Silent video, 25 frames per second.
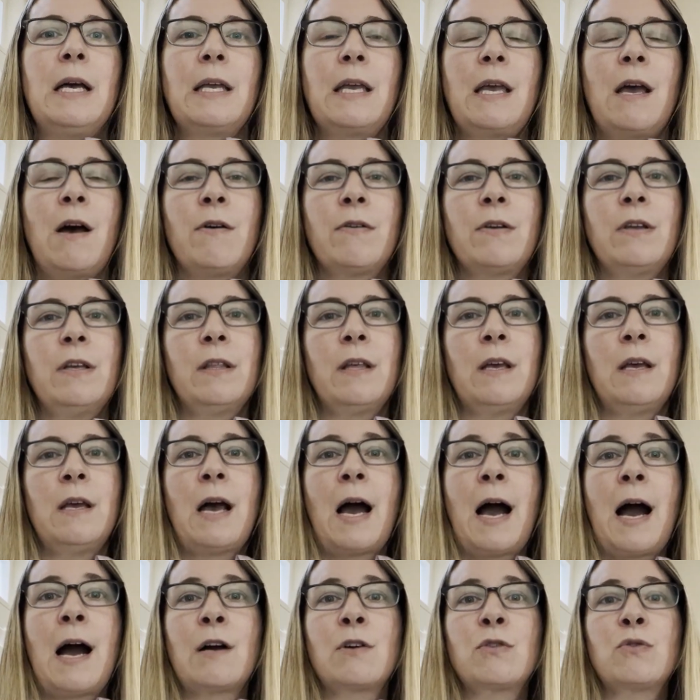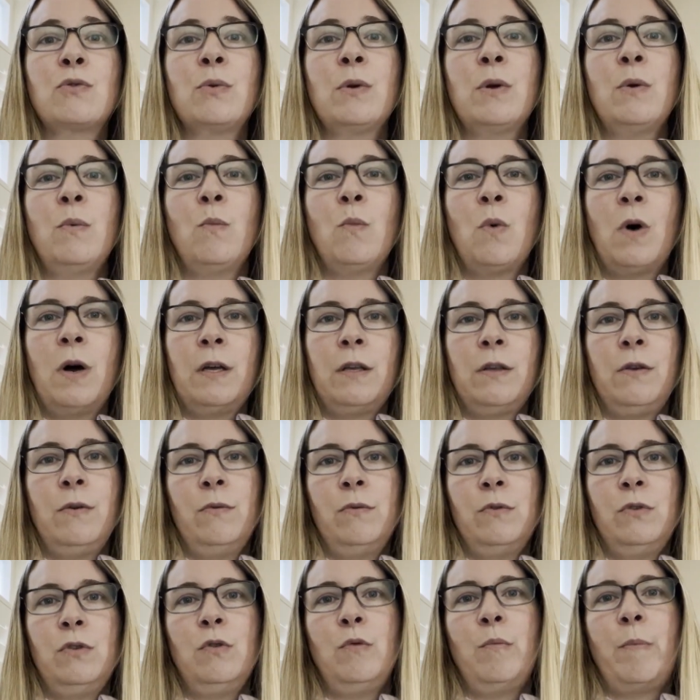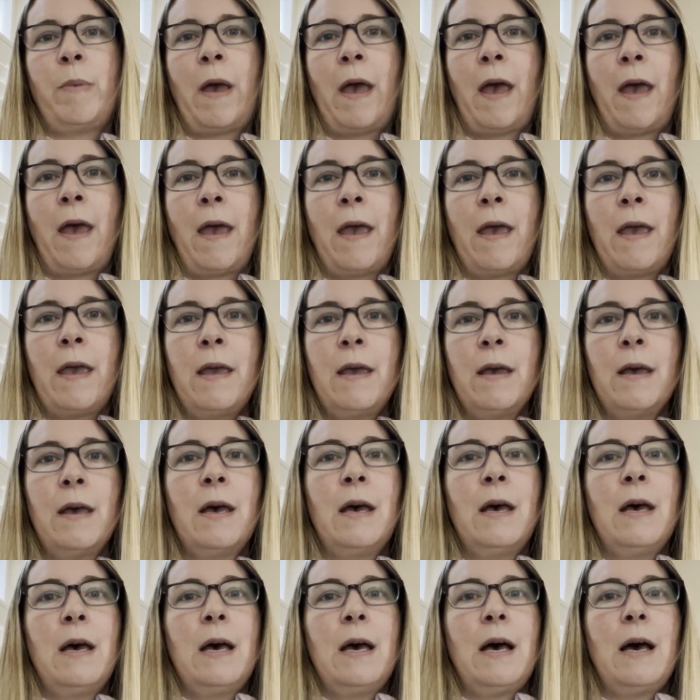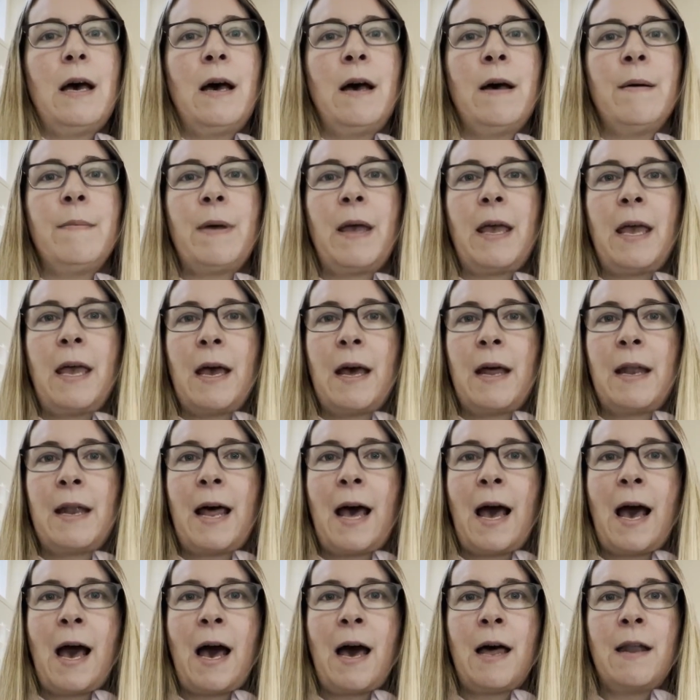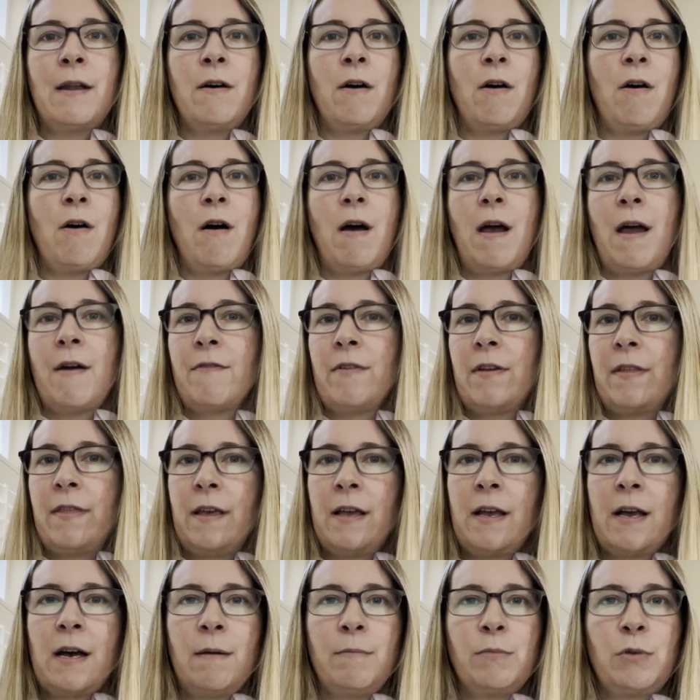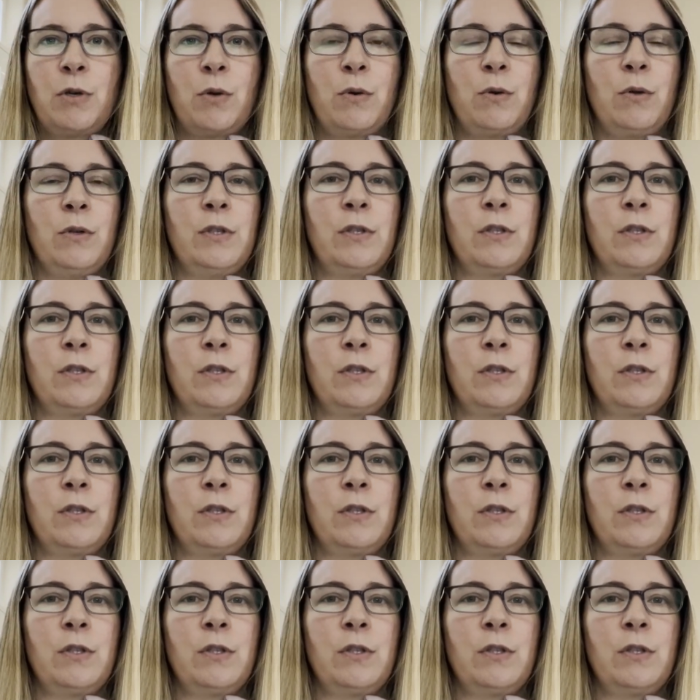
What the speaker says: calculate actually what you do pay and add everything up total.